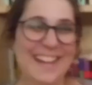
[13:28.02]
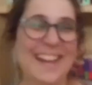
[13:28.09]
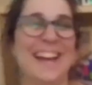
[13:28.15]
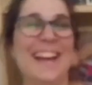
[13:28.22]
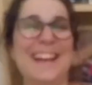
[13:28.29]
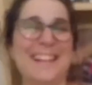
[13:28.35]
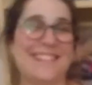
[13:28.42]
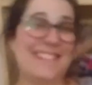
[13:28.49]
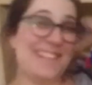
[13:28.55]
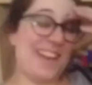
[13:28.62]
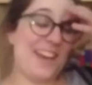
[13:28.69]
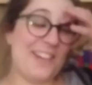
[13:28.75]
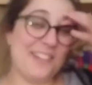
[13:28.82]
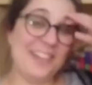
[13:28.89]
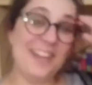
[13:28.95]

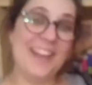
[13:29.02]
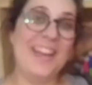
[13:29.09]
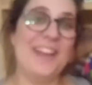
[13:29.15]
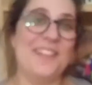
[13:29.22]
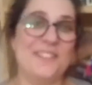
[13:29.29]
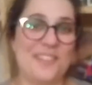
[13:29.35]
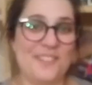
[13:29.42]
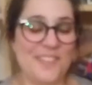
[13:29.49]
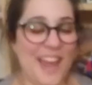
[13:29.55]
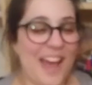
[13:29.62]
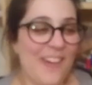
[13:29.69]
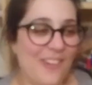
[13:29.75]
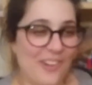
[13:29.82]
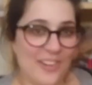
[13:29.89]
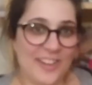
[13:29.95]
So, from
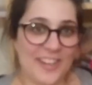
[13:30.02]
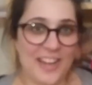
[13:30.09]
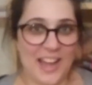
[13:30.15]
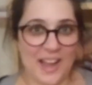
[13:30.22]
now on,